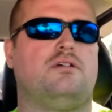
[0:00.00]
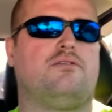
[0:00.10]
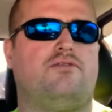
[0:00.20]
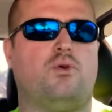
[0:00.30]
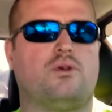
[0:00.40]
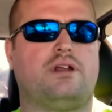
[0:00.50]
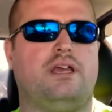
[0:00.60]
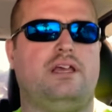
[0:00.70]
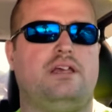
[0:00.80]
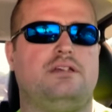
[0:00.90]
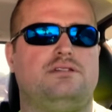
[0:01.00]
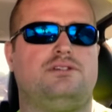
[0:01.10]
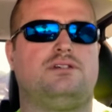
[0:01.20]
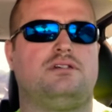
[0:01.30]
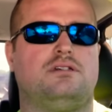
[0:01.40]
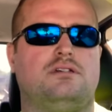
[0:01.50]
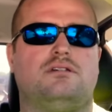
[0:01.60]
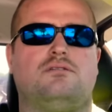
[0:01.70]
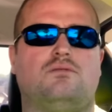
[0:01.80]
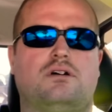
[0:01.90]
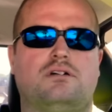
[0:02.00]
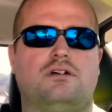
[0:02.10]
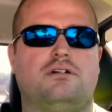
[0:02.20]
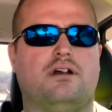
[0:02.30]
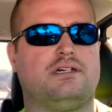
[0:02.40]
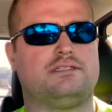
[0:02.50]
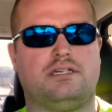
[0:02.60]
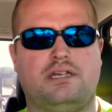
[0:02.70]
Ford Edge while cutting grass.